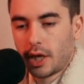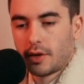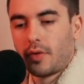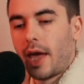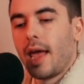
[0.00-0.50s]
Like
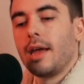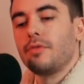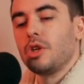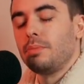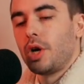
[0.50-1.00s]
if
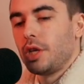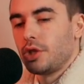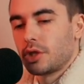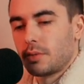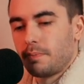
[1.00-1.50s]
everybody
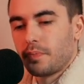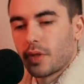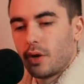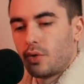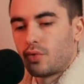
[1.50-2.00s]
just
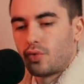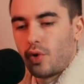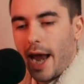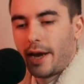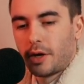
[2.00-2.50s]

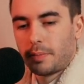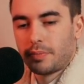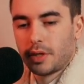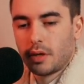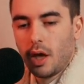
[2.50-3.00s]
ran
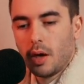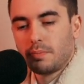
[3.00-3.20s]
up and